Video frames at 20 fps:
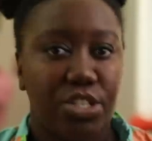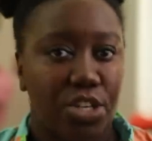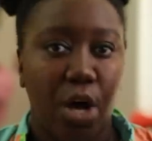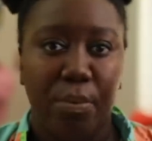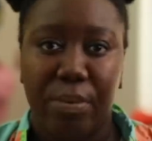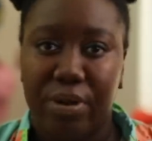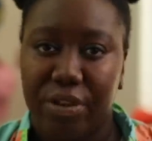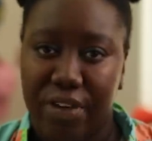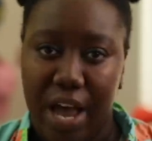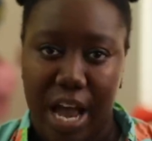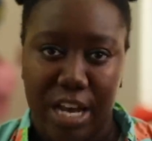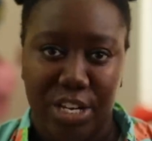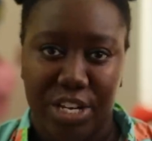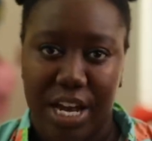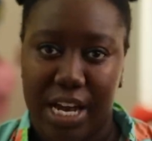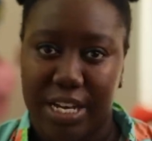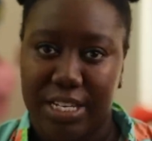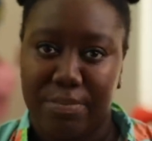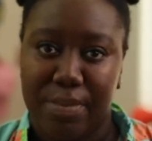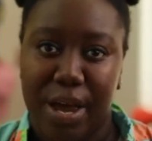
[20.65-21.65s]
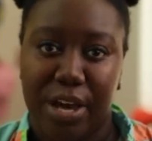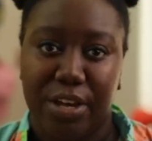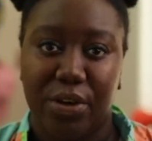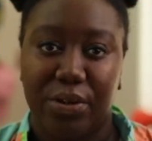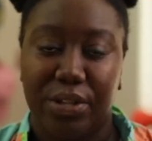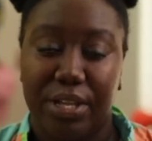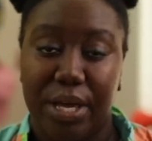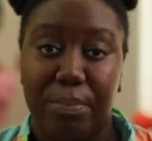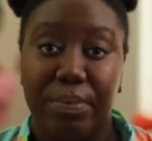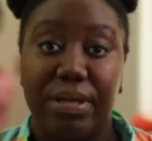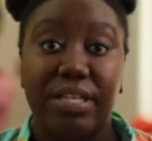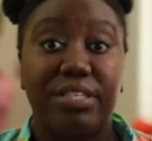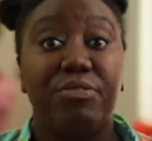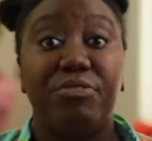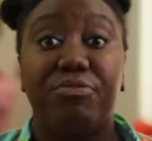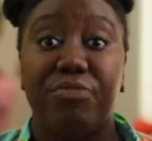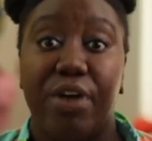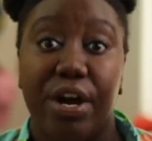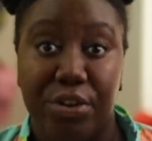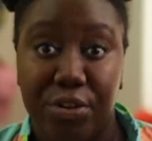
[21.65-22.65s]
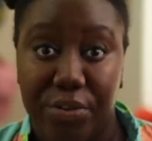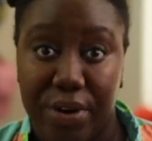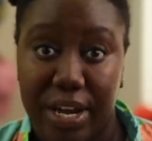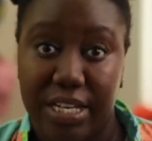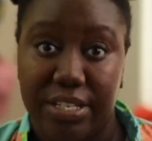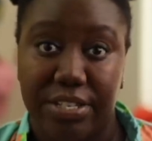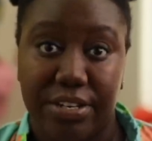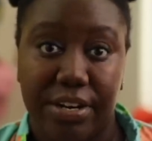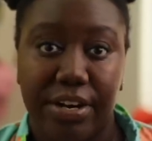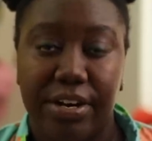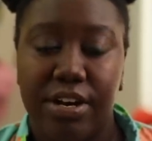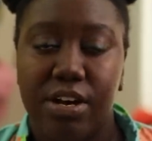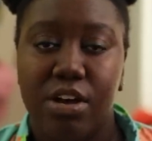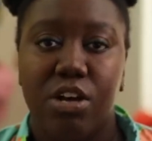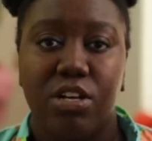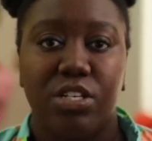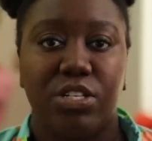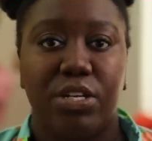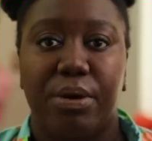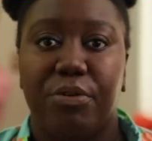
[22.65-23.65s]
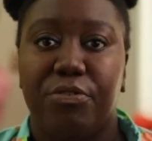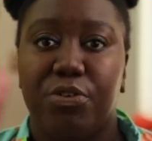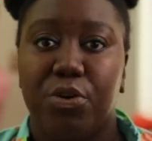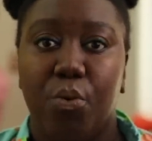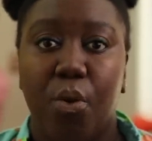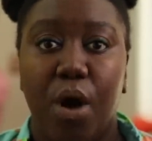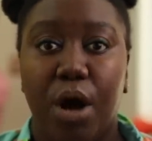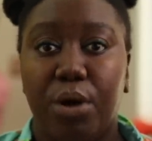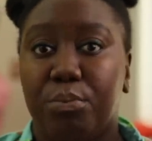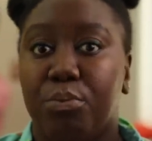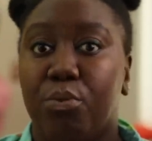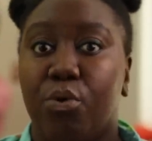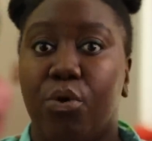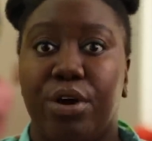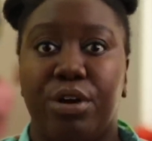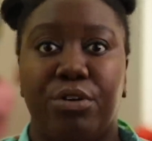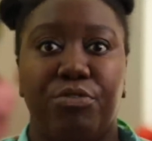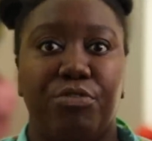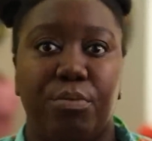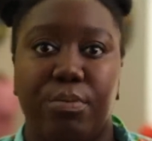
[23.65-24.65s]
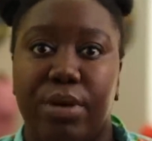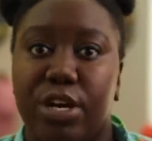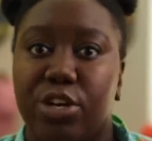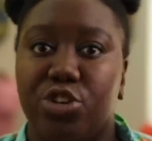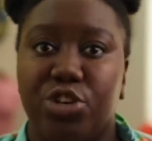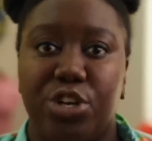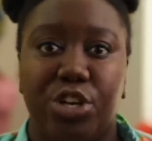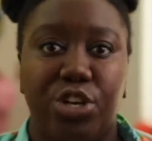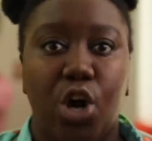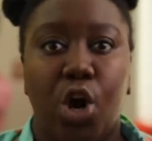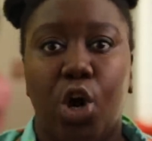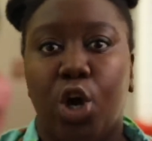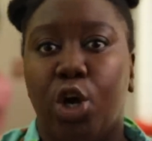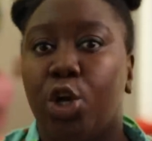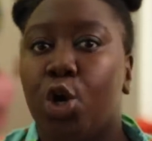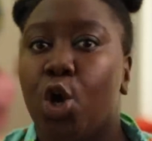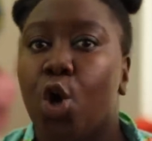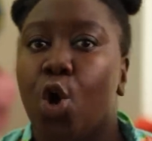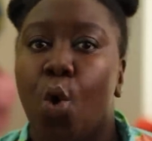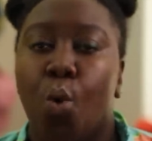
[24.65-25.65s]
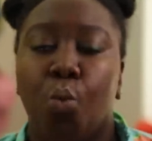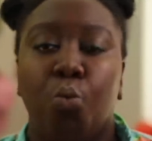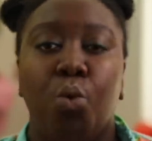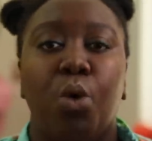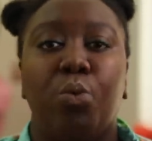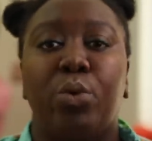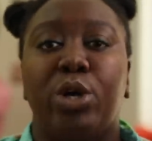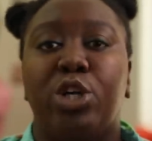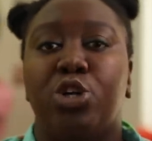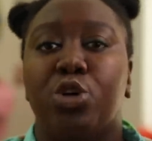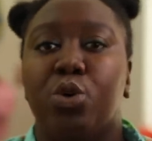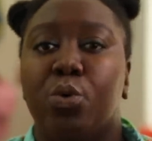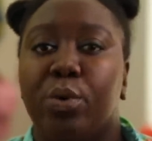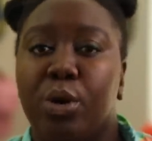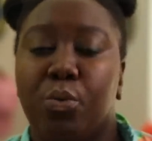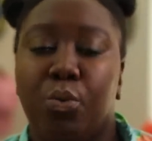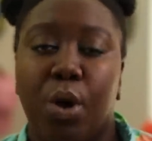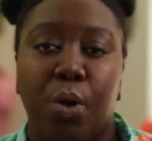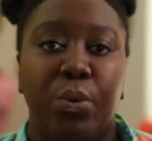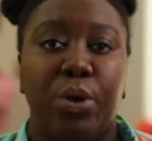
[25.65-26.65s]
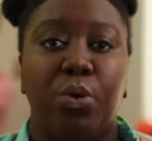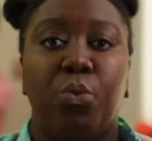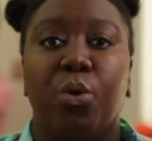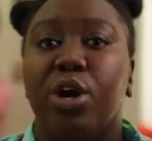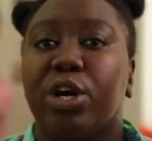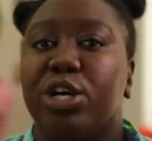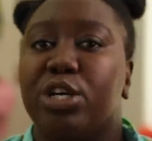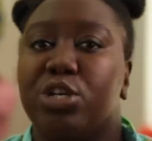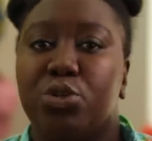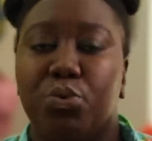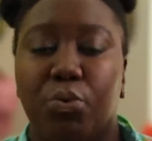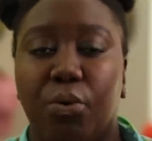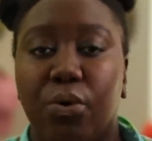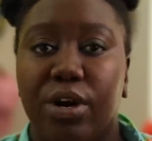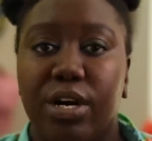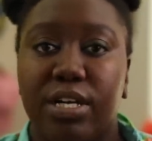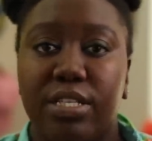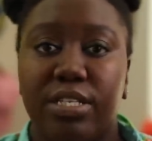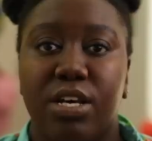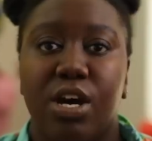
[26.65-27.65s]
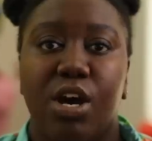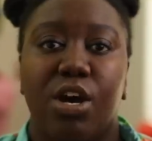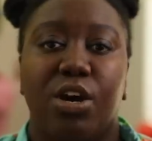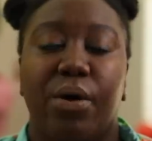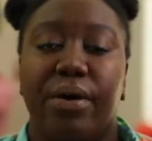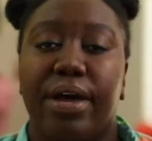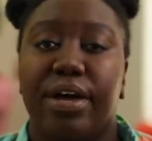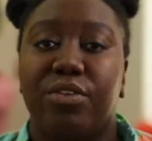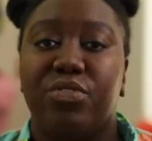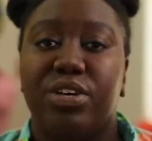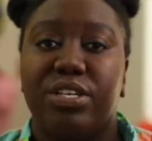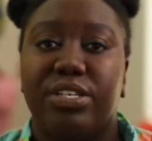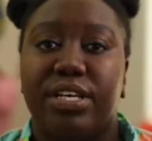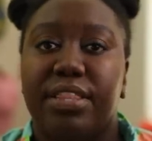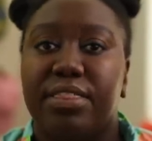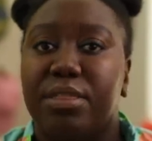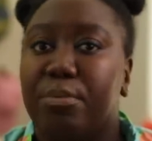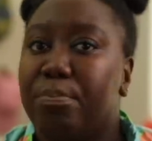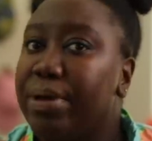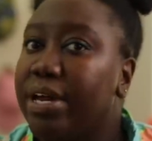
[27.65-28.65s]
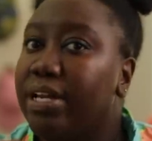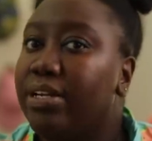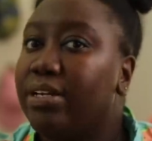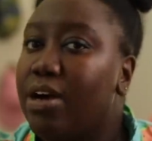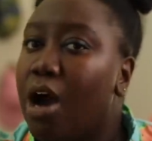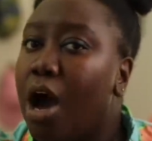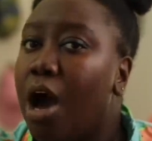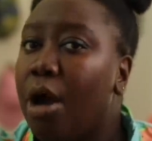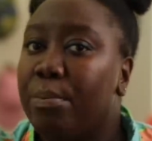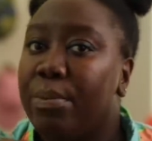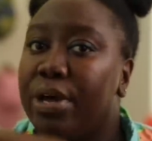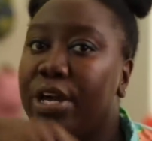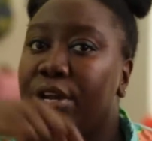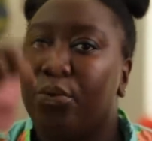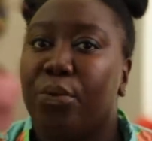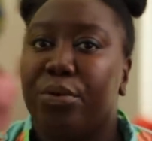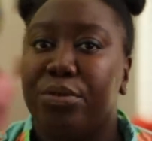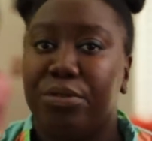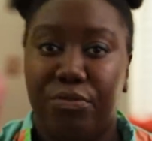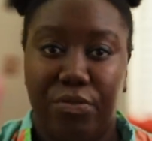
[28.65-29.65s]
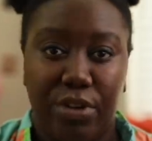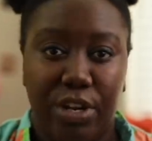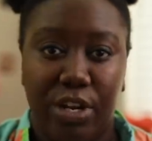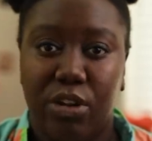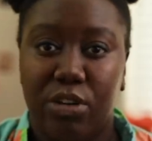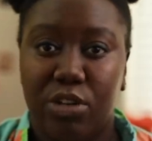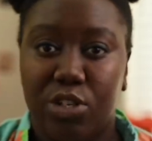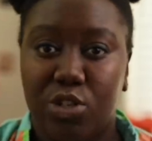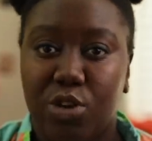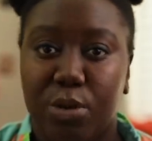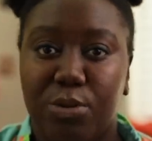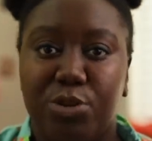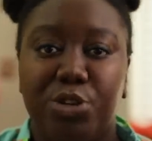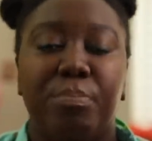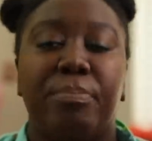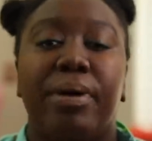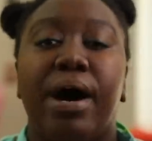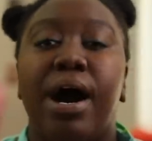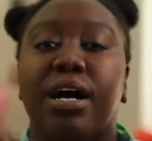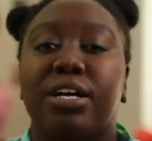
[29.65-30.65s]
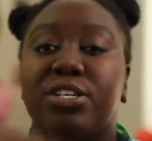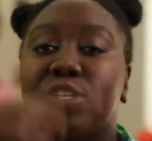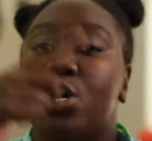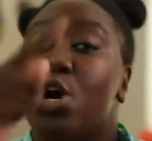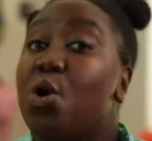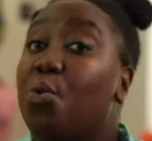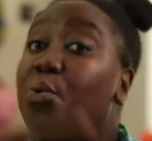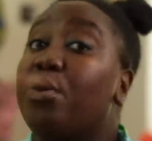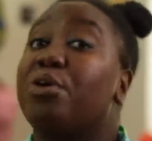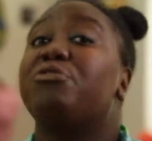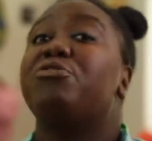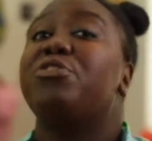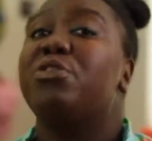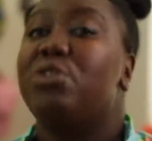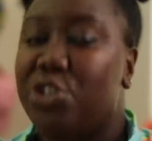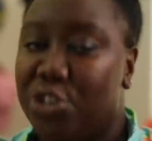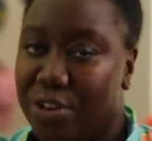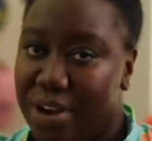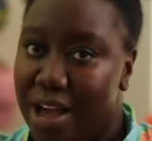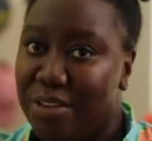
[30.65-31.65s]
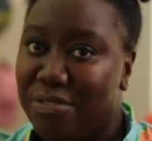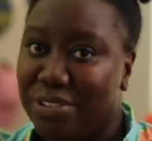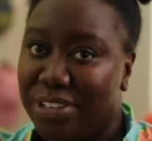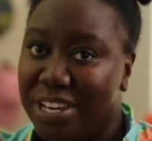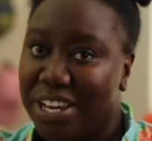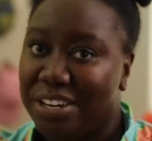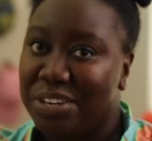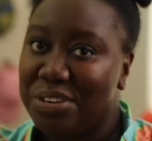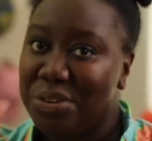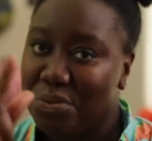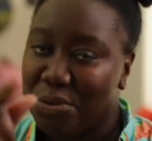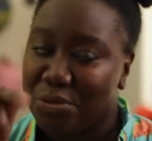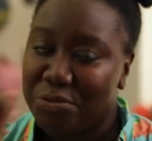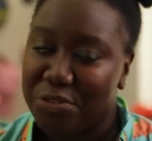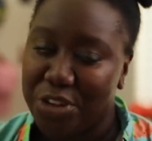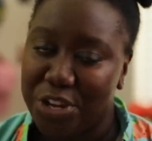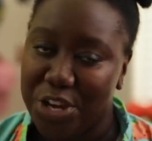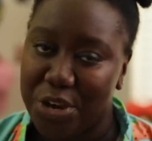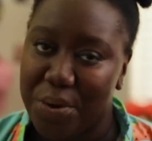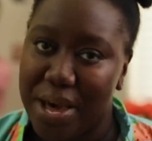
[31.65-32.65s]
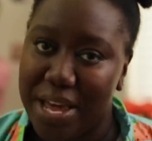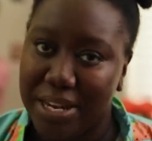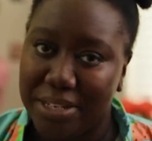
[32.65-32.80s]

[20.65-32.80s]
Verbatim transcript: installment of Hashtag Smack Lip is a fundraiser, so if you want more information on what we doing, what we working towards, go ahead visit the pinned comment or the video description box where future Evelyn will fill you